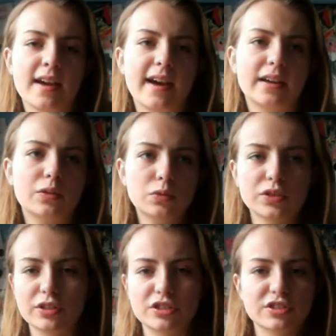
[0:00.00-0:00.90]
And
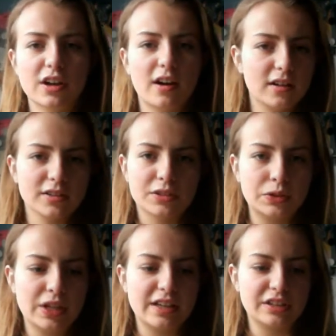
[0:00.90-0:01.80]
also just ask your
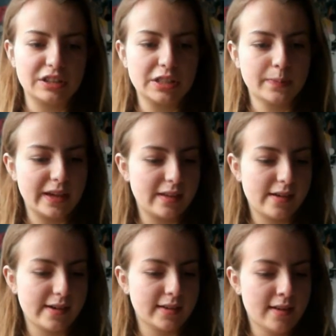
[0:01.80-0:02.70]
teacher, just be
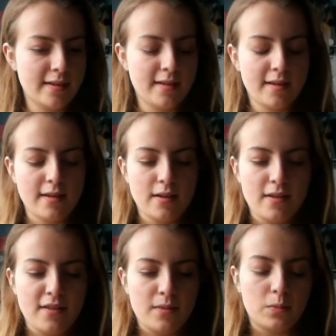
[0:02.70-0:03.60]
like,
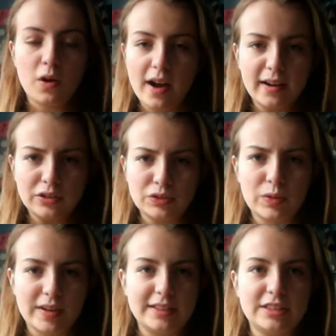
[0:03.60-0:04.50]
what else do
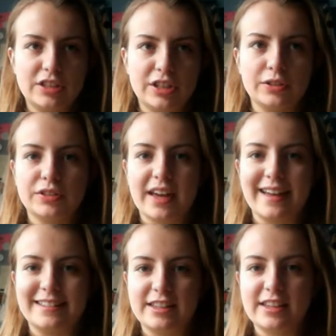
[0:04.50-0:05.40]
I need to do to
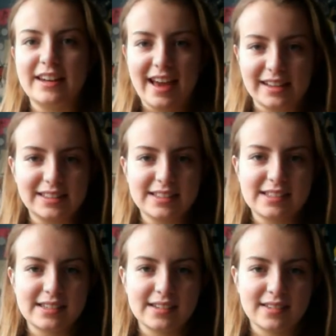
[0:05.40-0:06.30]
get to the
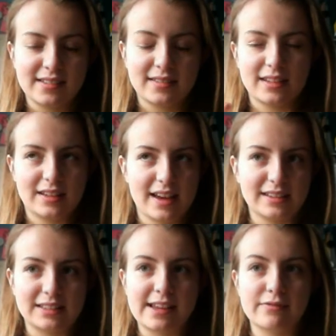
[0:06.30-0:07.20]

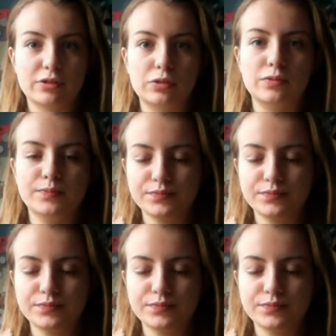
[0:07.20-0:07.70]
next level?